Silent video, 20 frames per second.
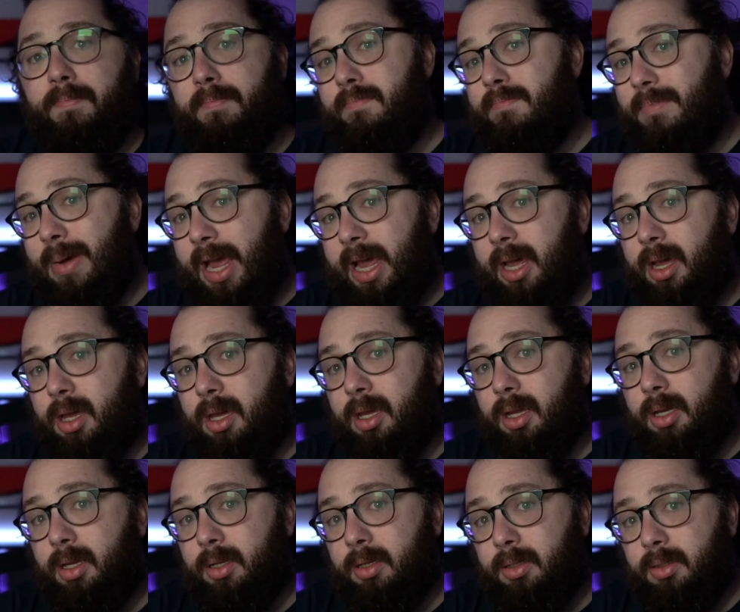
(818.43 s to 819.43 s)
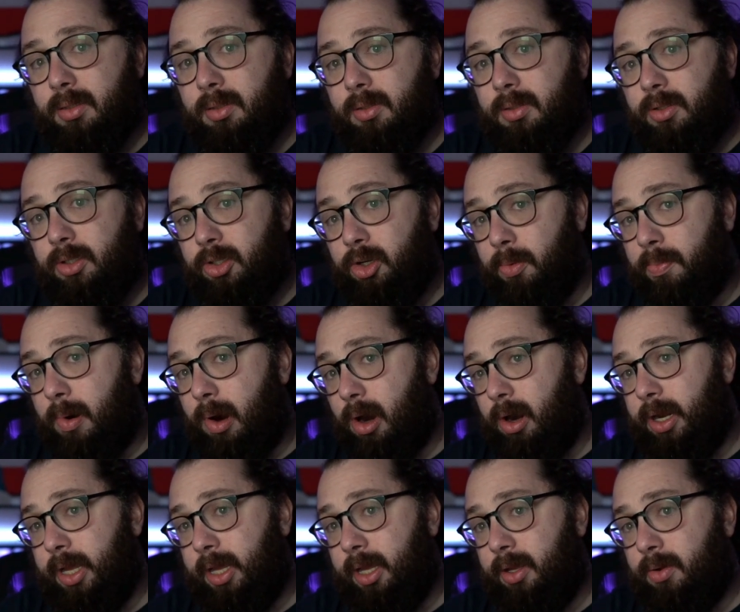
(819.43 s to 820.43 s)
make your
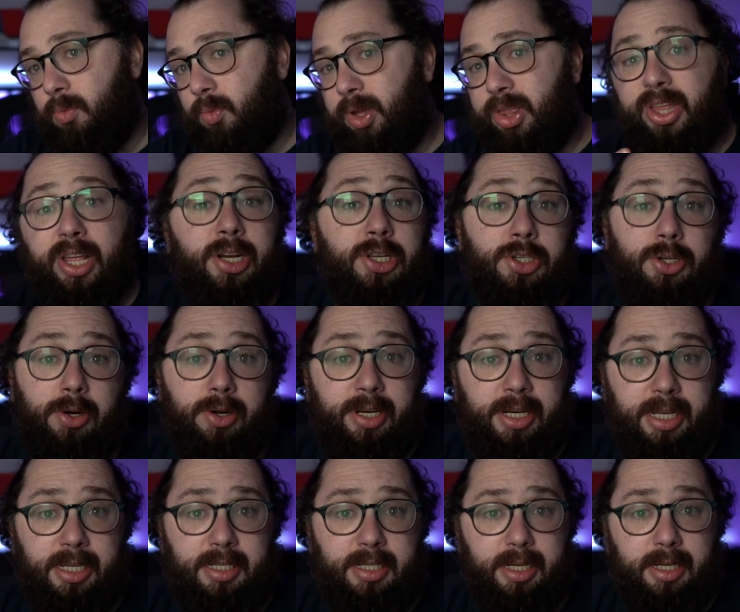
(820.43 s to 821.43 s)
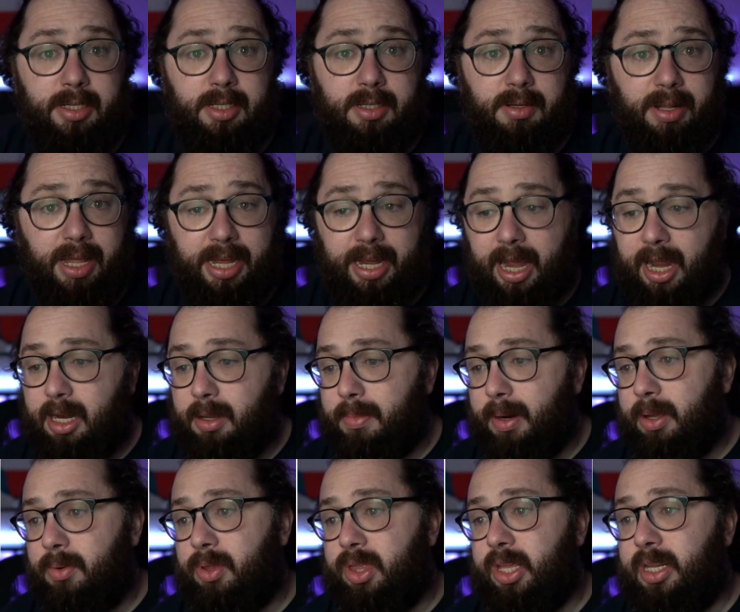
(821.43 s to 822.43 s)
party within a certain distance, like
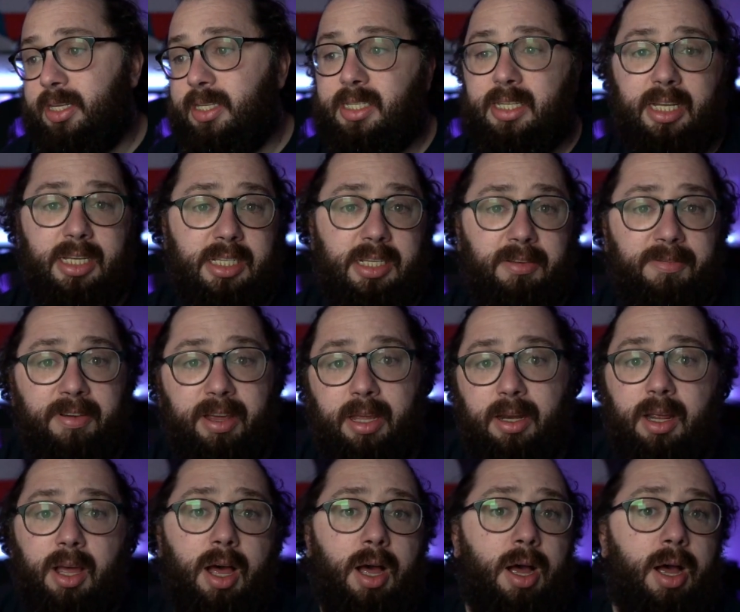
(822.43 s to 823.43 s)
anybody within 60 feet,